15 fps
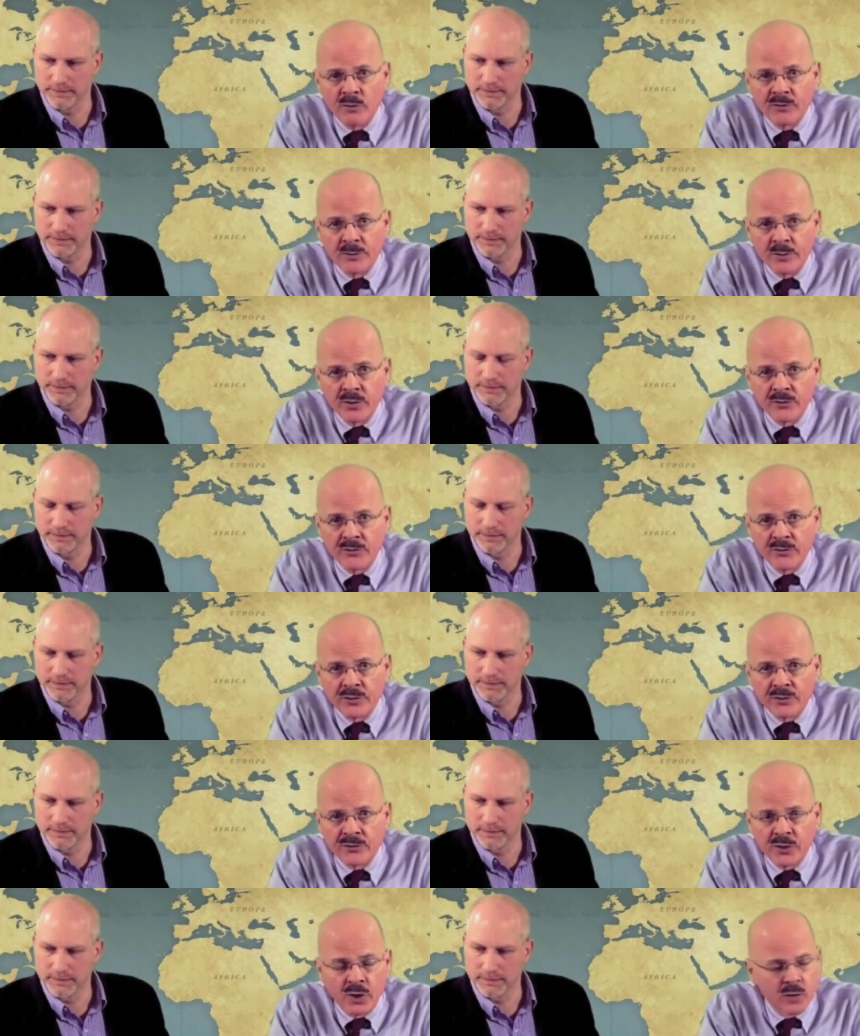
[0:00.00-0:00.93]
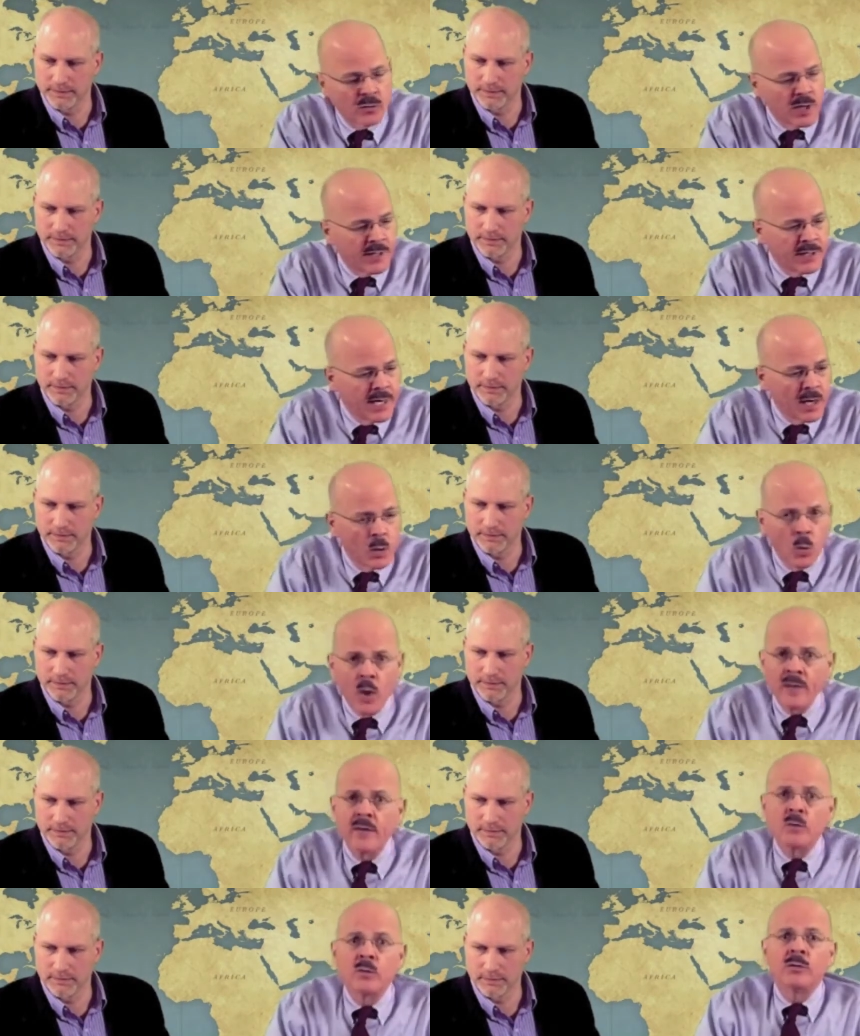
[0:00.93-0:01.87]
Speaker 1: what some of those things are right now.
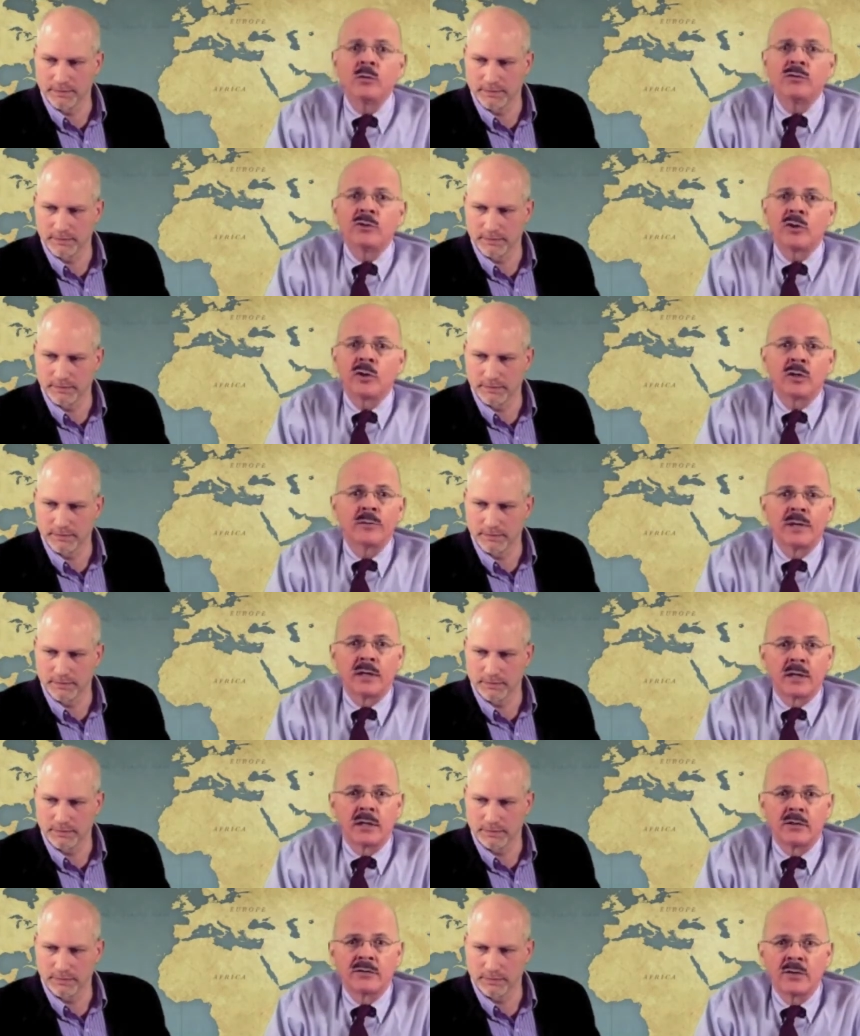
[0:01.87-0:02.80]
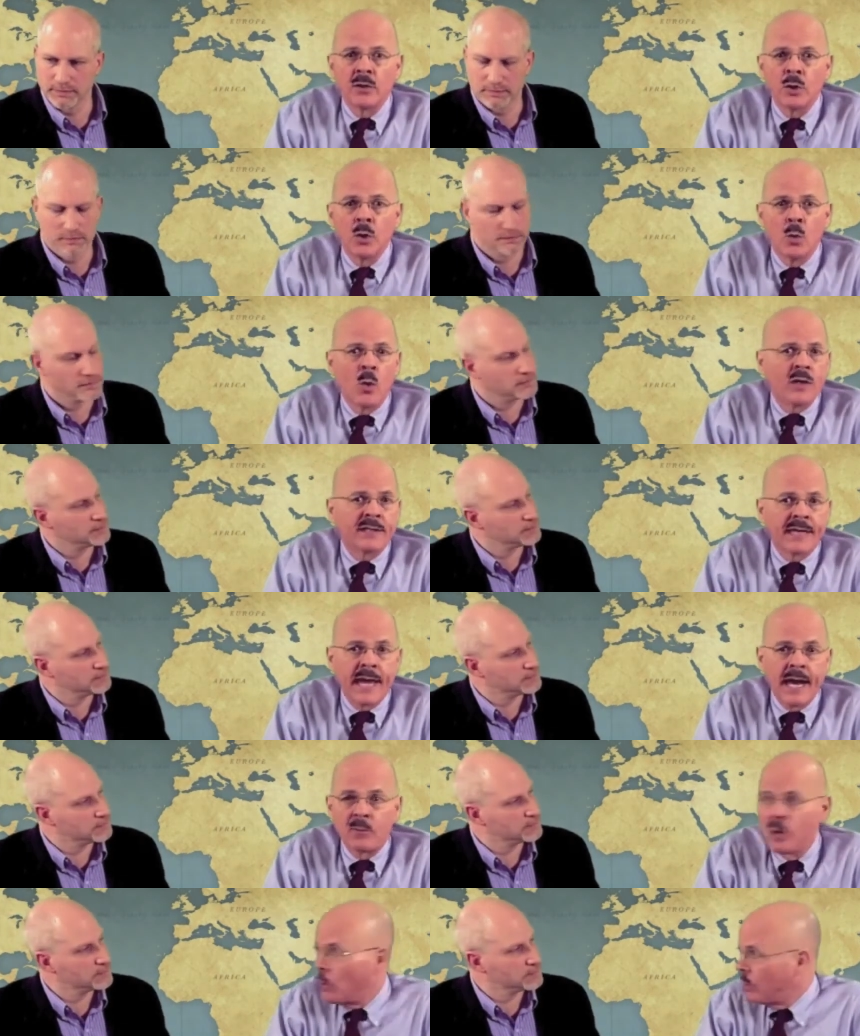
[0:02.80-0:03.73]
One that we, we talk about is one
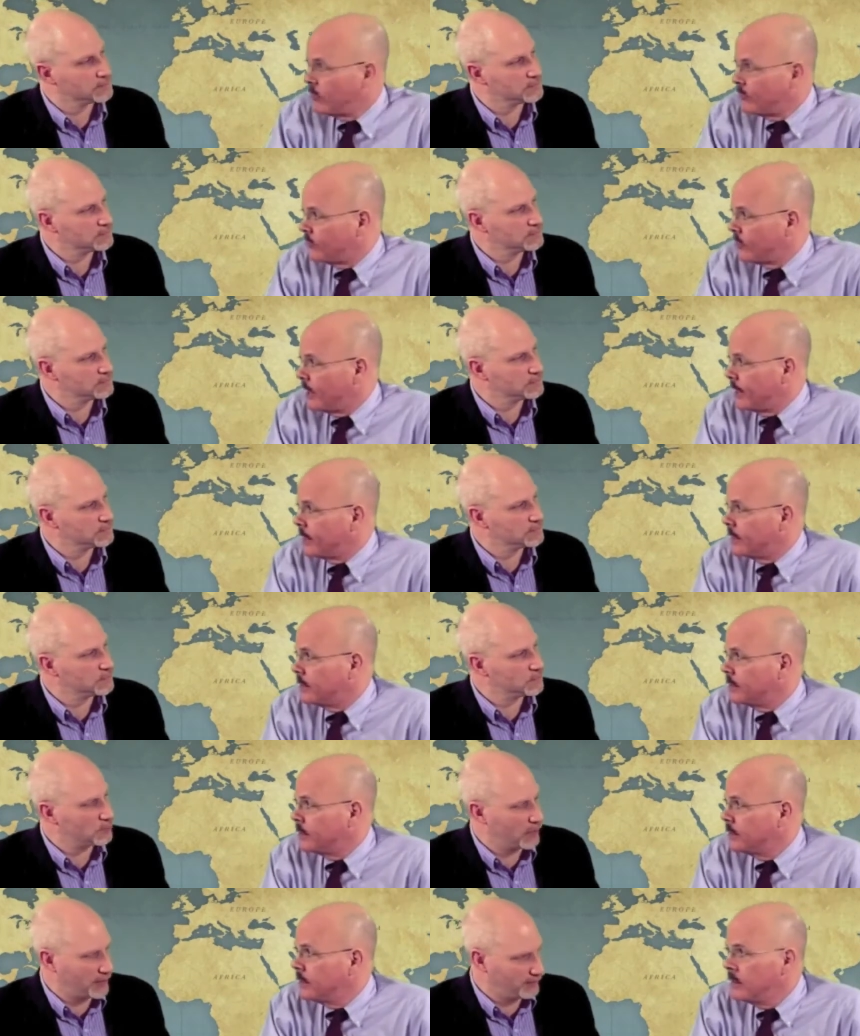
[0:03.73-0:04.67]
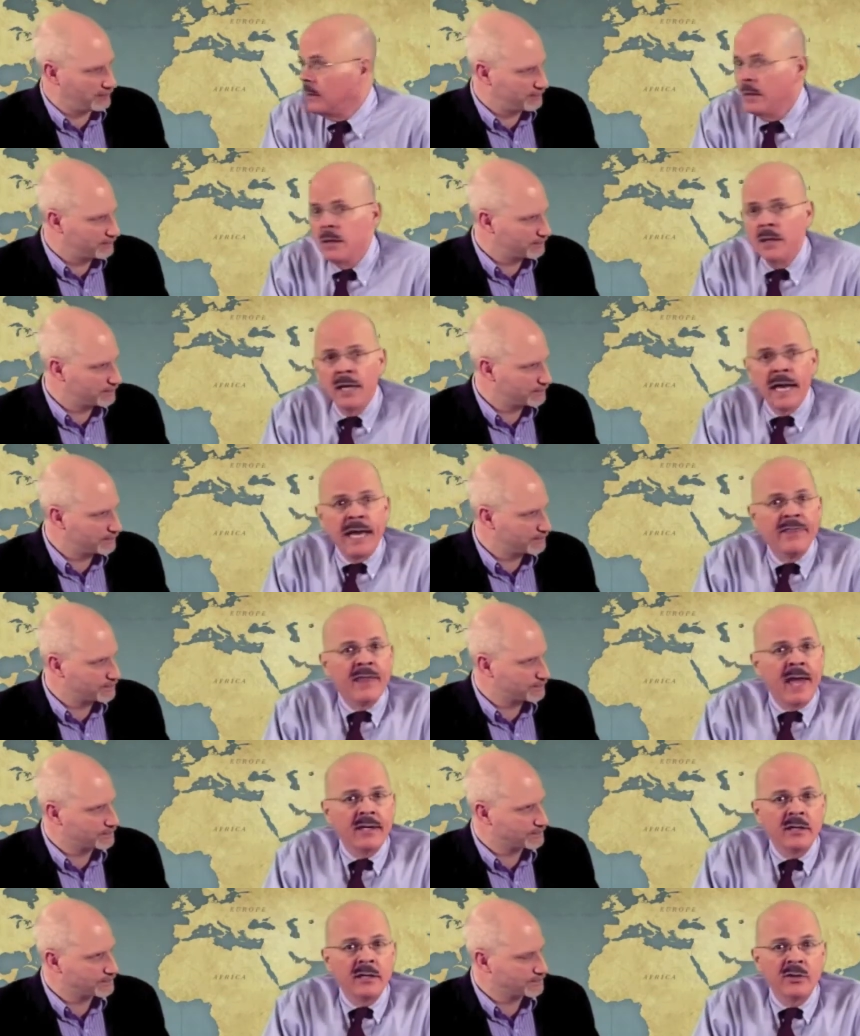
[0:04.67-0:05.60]
camera, one take. Right and
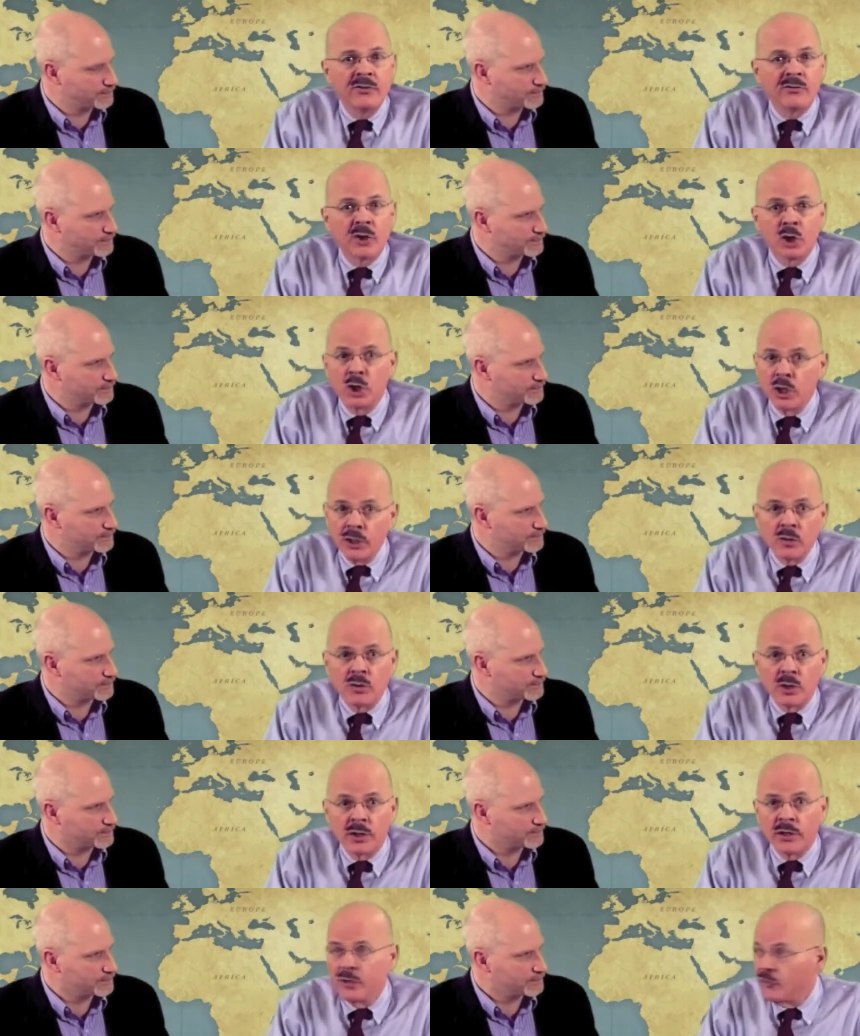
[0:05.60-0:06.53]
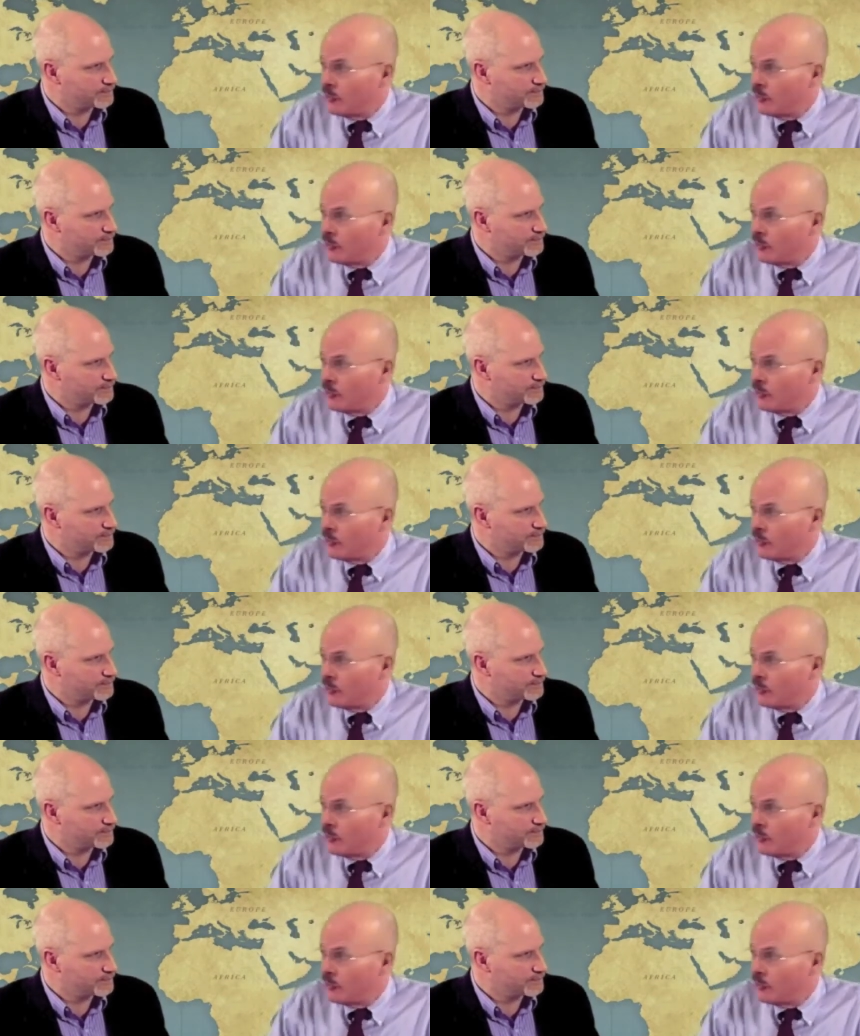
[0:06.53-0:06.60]
that is literally